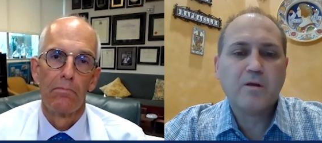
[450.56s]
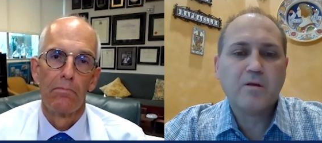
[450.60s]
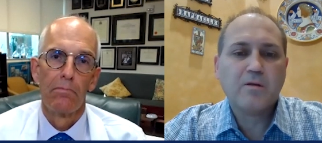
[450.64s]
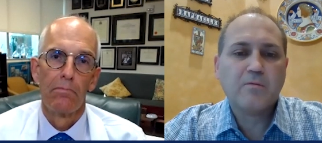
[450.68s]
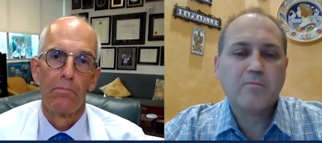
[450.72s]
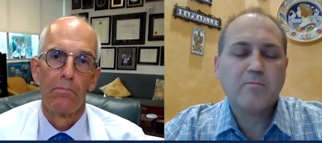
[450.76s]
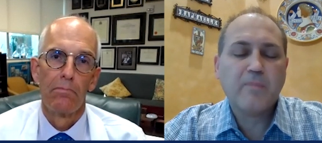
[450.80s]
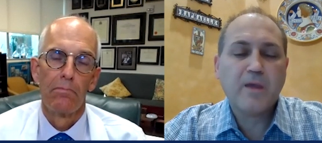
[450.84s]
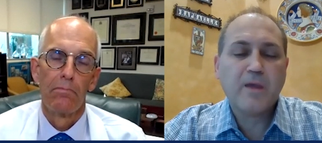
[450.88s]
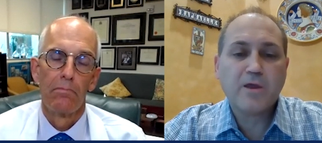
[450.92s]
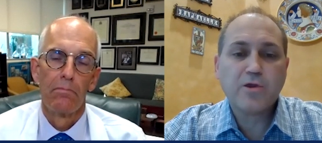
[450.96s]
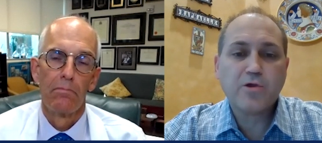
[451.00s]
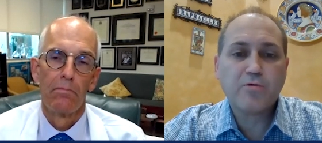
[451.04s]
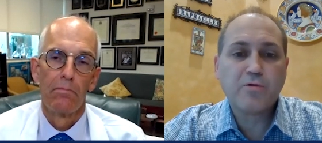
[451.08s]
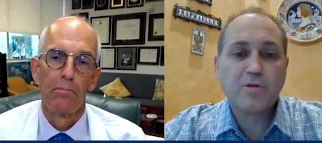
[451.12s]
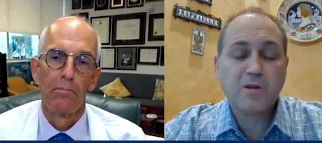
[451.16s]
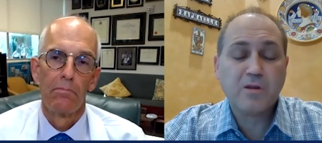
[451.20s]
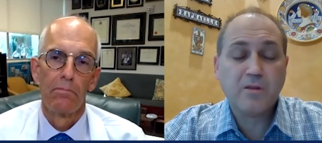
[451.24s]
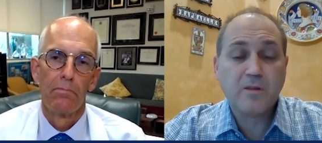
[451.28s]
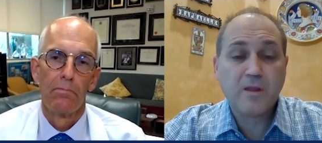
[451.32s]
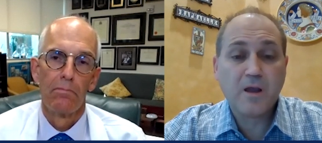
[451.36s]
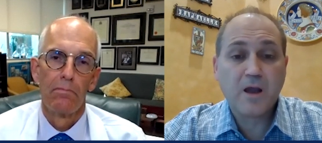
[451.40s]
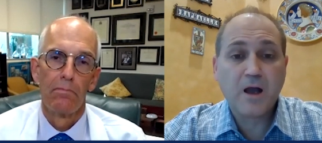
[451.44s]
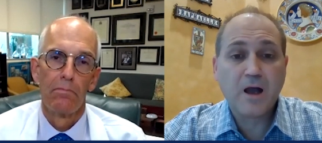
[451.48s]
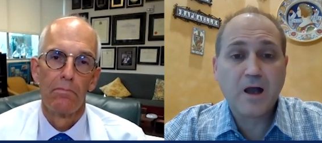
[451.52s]
Speaker 1: uh,
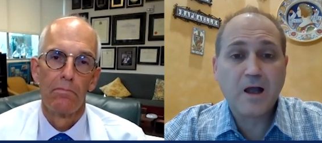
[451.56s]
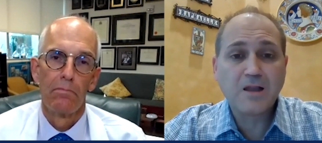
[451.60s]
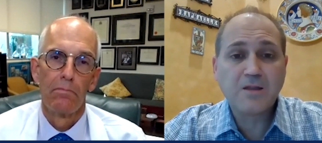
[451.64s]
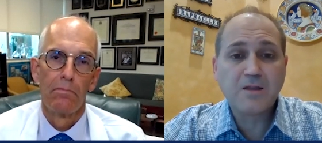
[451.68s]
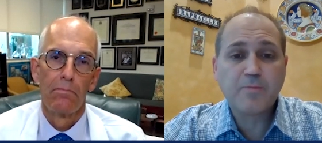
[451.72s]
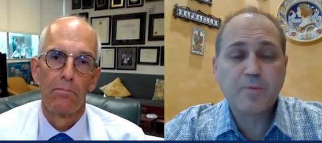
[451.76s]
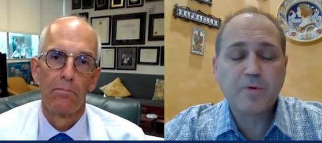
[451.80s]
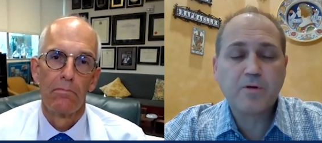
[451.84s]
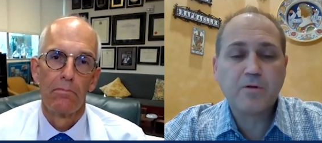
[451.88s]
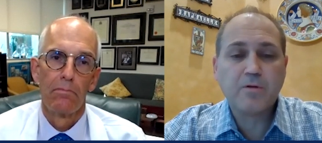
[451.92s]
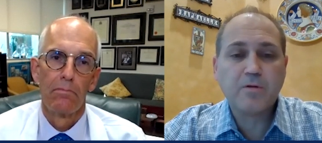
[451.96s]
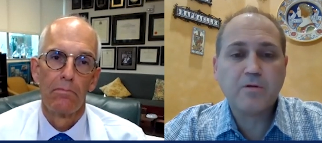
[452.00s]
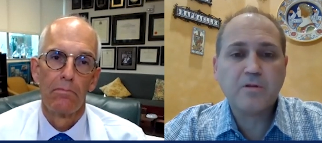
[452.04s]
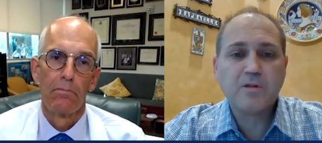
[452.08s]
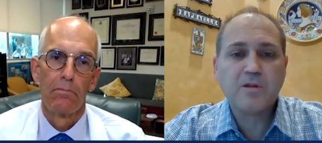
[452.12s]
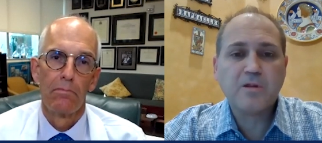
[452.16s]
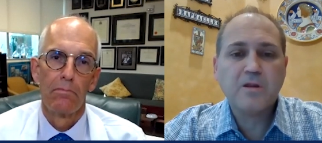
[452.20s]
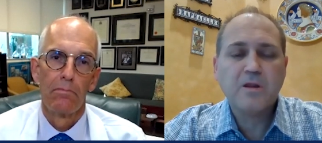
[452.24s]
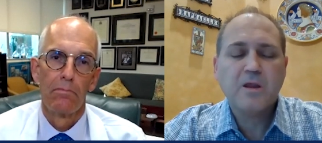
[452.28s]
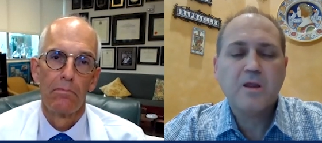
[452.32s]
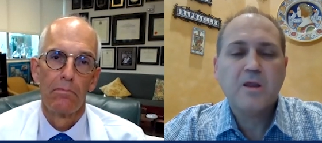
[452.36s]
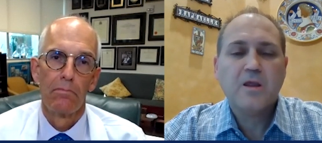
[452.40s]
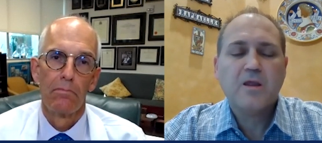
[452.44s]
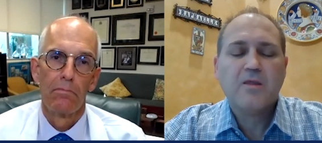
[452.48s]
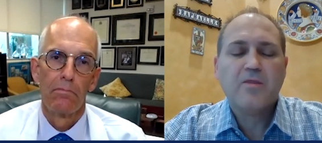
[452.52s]
measures in the hospitals
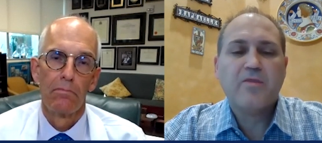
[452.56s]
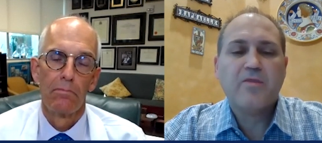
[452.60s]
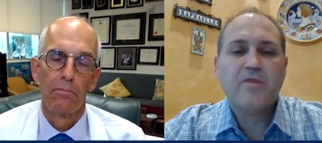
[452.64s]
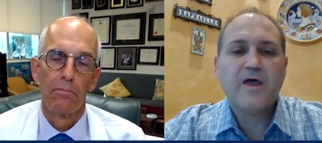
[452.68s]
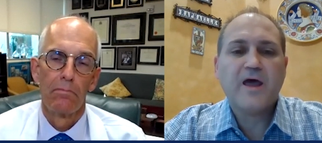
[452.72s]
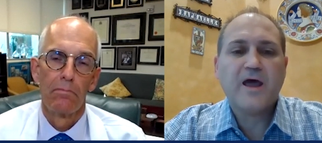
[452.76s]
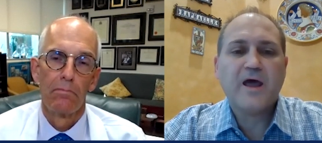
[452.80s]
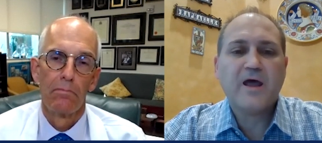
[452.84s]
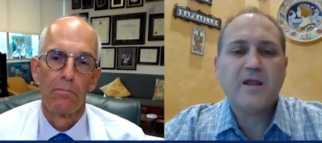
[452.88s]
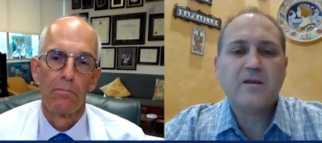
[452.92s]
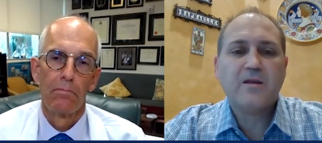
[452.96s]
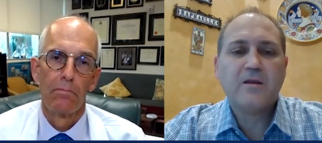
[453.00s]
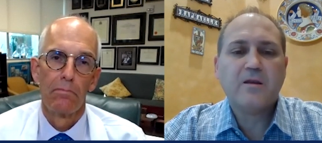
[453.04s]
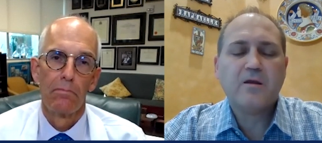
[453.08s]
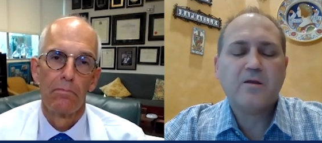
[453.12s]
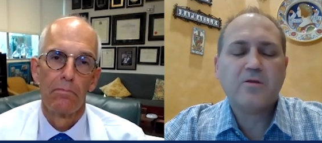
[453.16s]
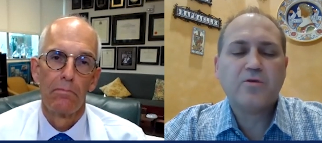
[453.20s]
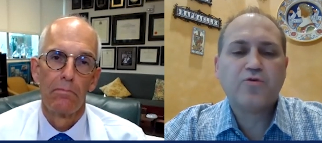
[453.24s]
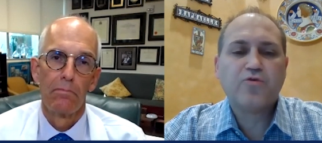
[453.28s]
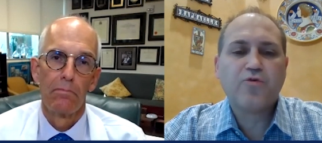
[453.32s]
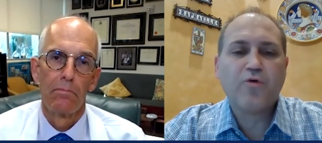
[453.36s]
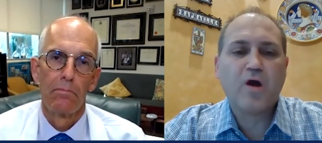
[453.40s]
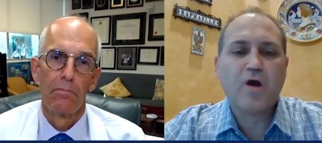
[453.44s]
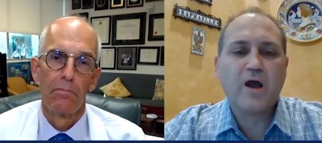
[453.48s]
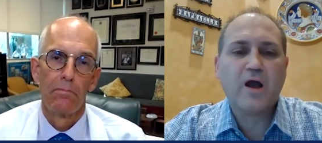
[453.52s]
that
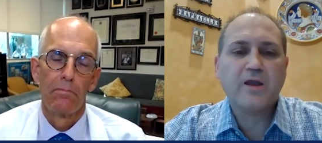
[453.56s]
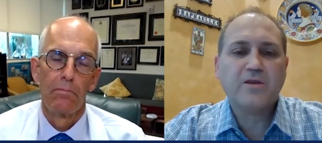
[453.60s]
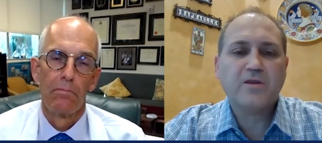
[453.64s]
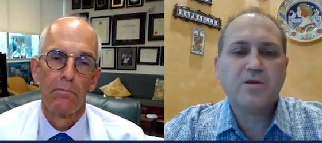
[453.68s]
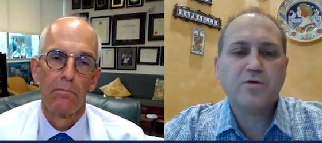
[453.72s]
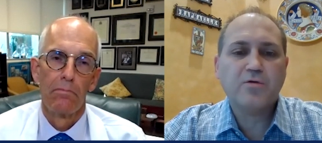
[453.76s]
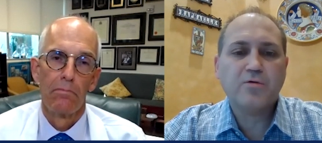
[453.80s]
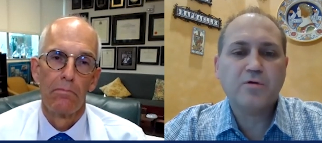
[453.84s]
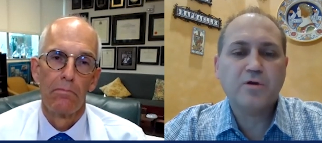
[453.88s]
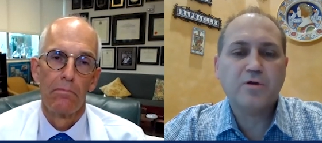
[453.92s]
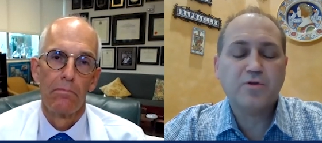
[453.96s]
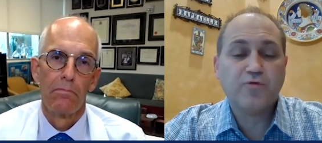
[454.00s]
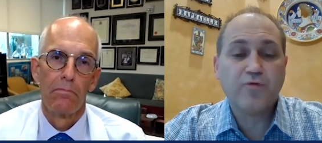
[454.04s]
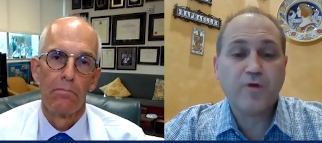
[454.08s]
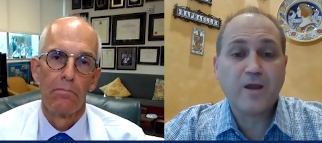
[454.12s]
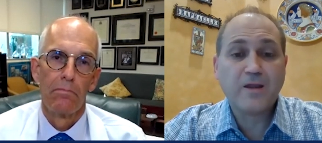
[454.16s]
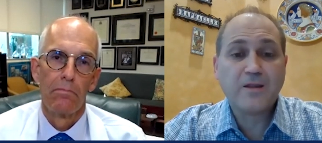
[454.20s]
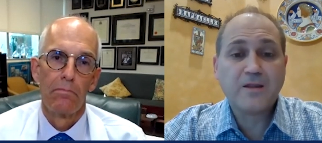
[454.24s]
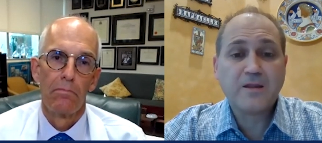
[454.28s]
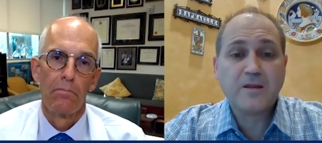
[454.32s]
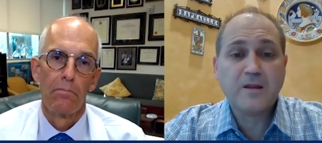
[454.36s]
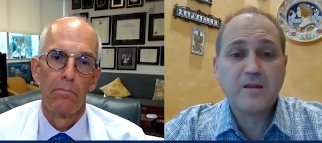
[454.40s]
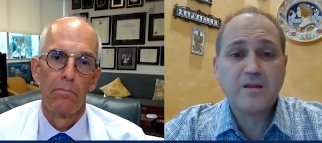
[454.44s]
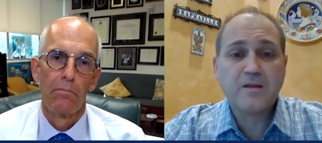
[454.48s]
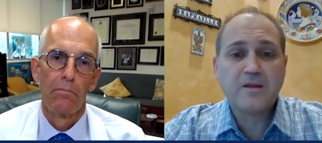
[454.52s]
try to
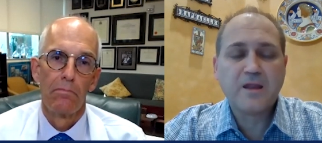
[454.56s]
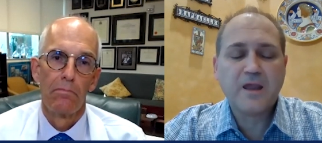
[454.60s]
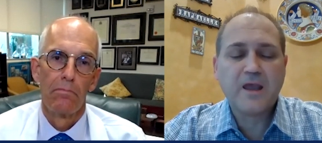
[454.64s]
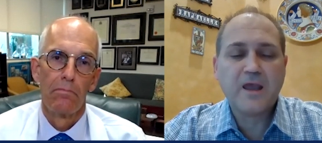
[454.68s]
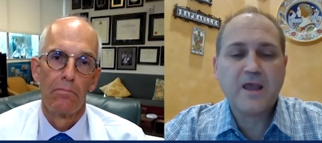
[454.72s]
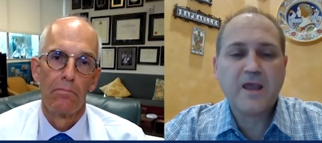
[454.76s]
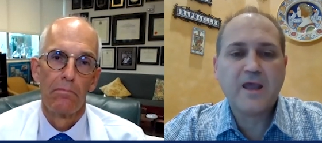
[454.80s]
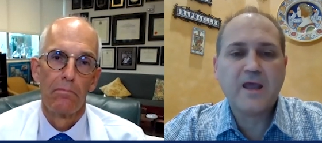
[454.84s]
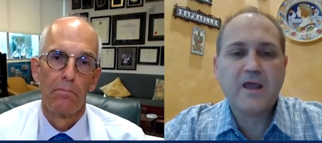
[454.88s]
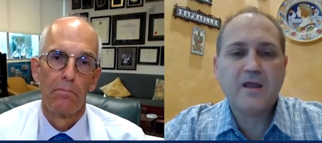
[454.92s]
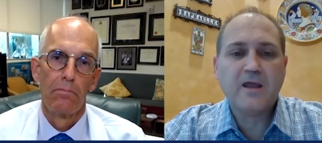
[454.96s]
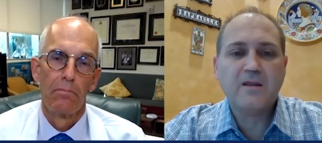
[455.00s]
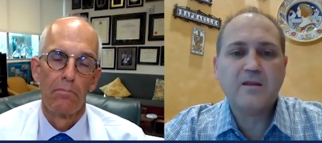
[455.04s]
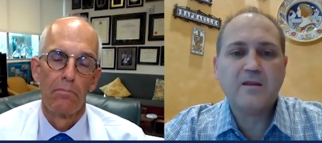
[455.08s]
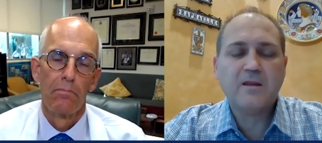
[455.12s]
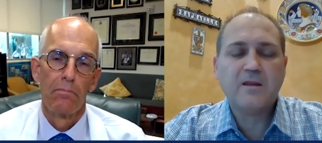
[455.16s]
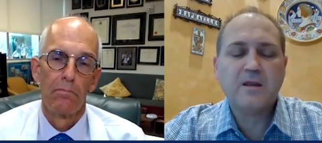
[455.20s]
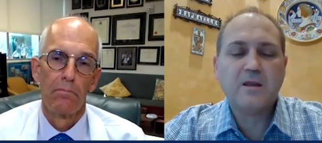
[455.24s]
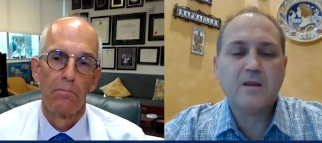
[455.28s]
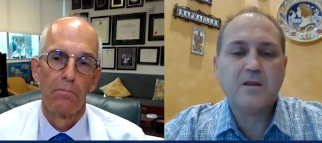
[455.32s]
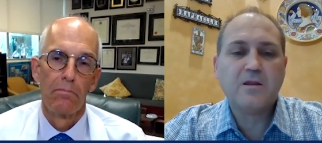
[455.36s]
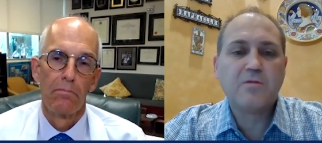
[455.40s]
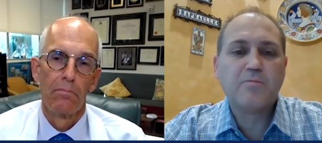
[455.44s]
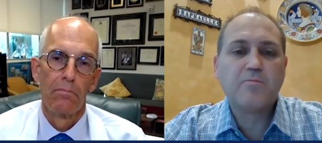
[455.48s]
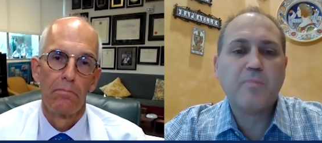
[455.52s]
address this, and
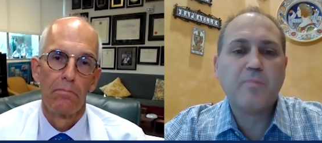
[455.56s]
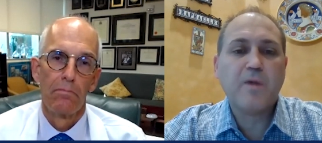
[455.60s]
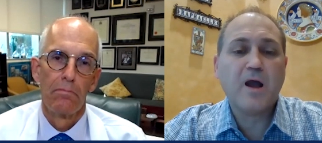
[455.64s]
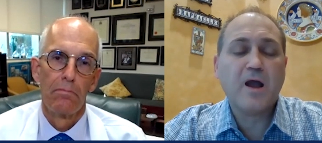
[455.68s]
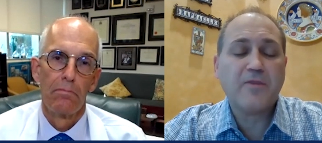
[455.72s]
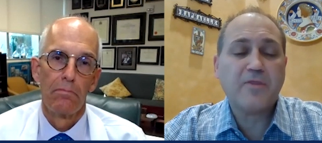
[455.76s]
it's,